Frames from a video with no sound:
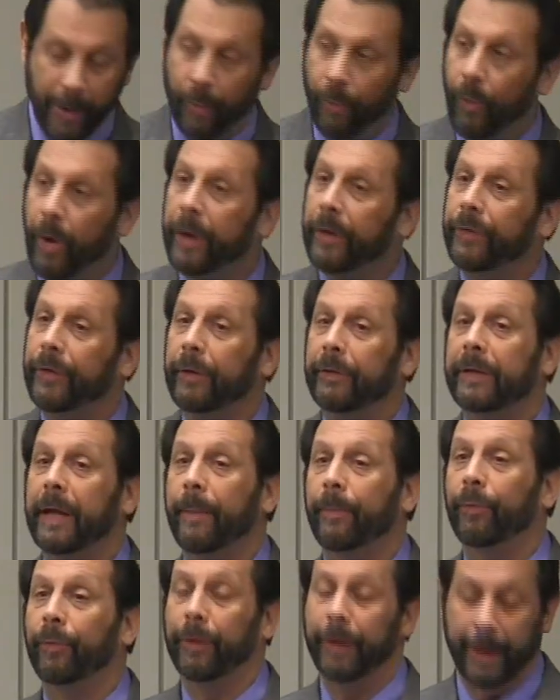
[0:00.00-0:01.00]
What is their
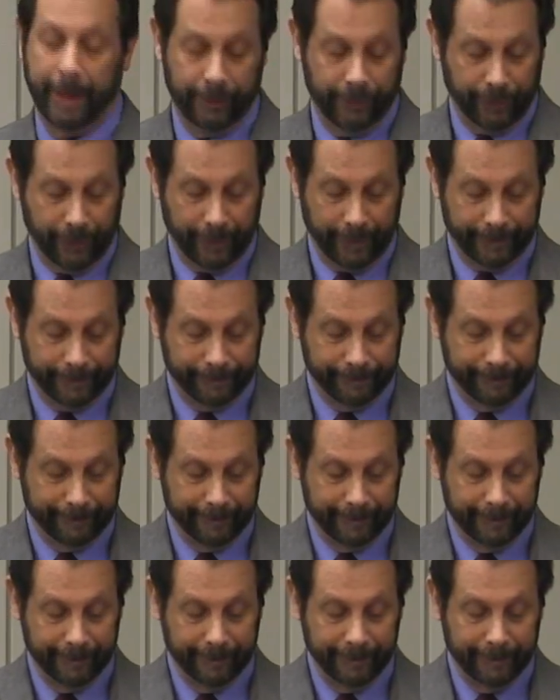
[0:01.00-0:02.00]
temporal nature?
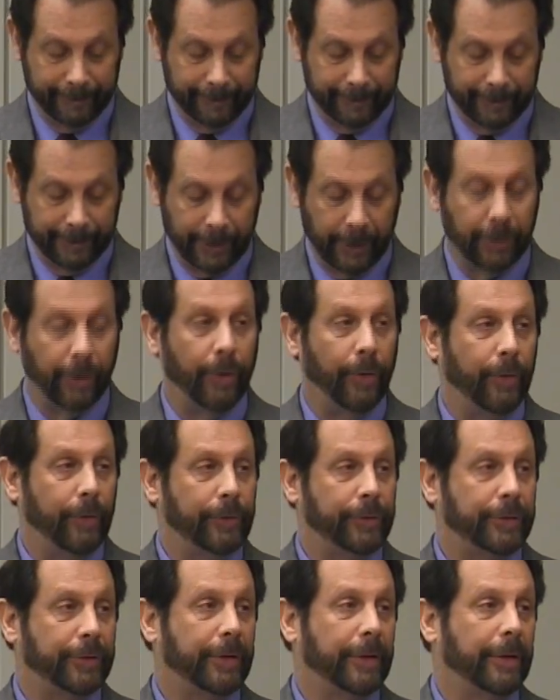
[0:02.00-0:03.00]

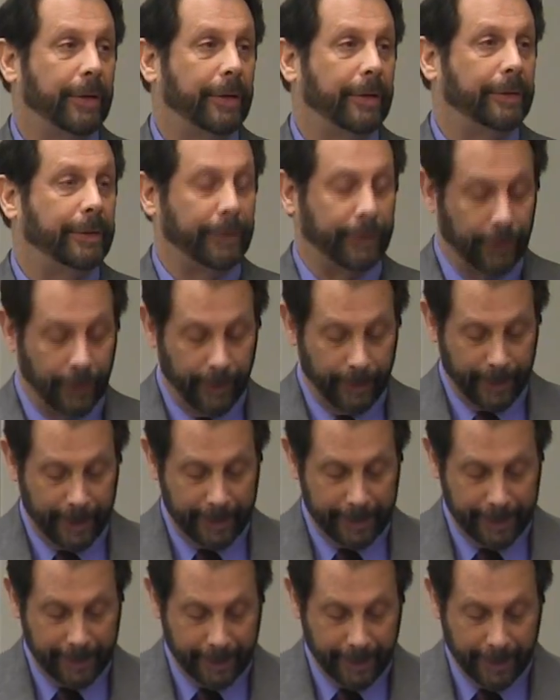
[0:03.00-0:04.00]
Closed,
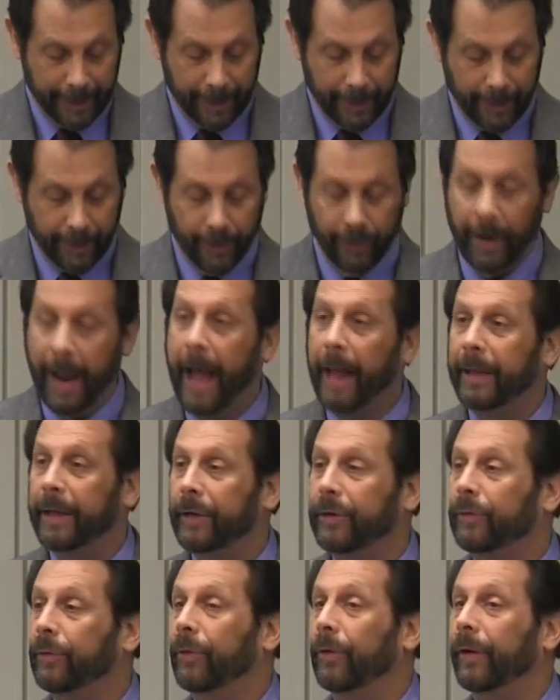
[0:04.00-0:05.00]
determined, or
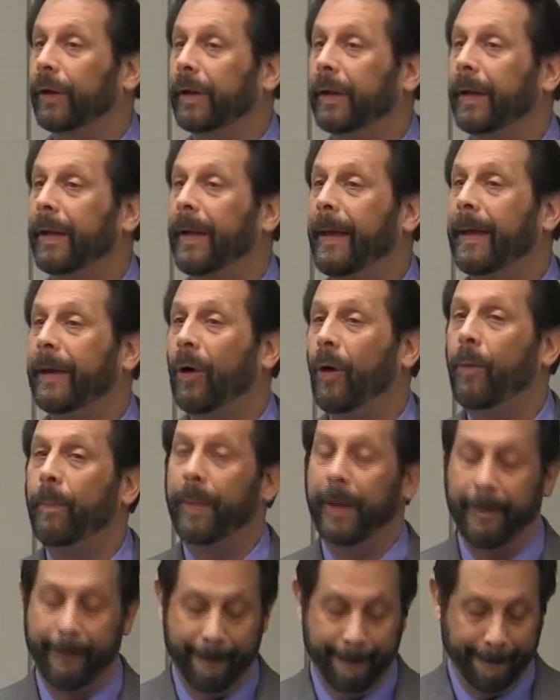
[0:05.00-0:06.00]
aleatory and
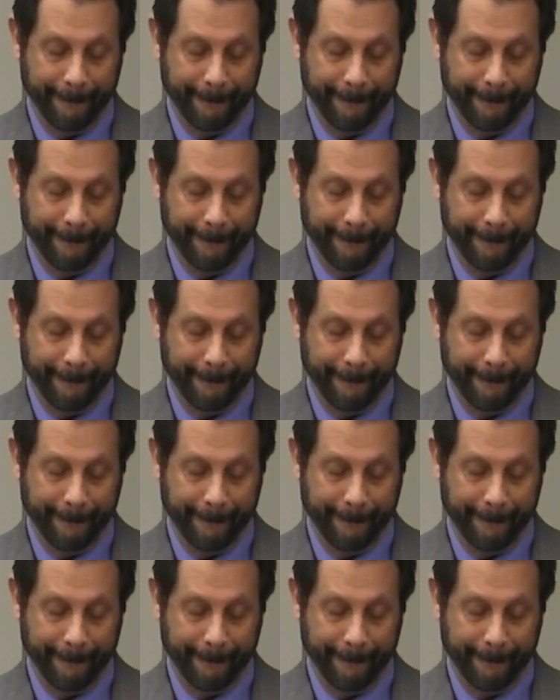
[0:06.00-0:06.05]
open?